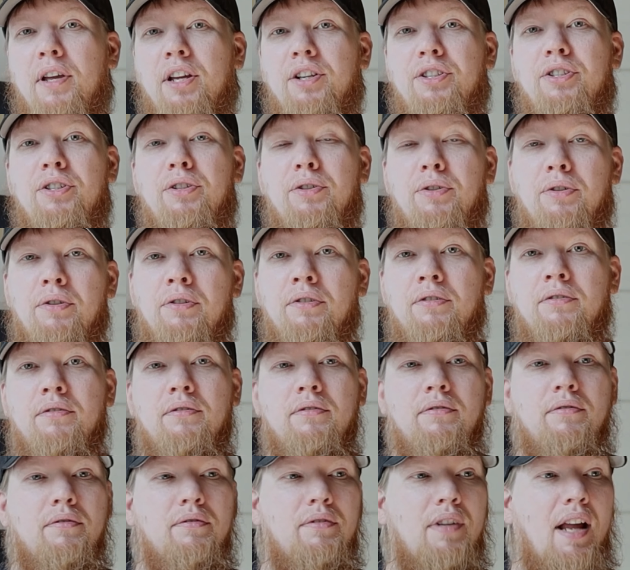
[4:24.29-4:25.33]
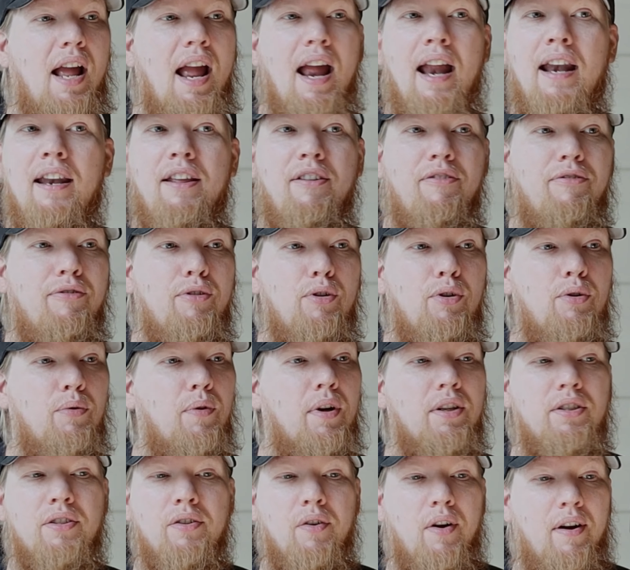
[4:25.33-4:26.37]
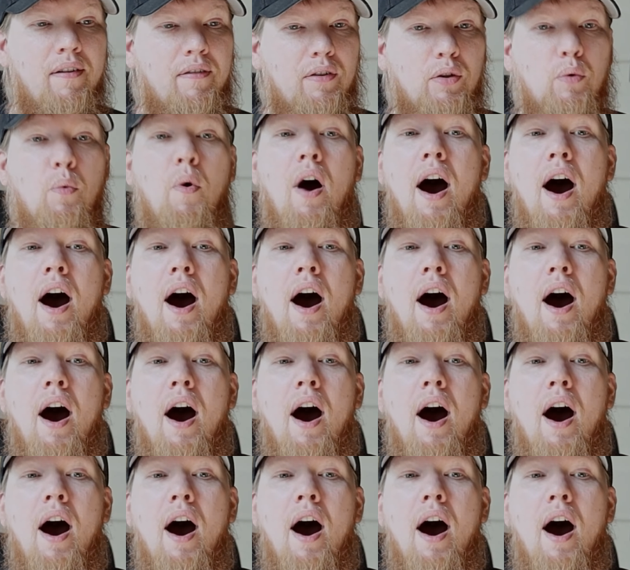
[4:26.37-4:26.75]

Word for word: get you any food whatsoever.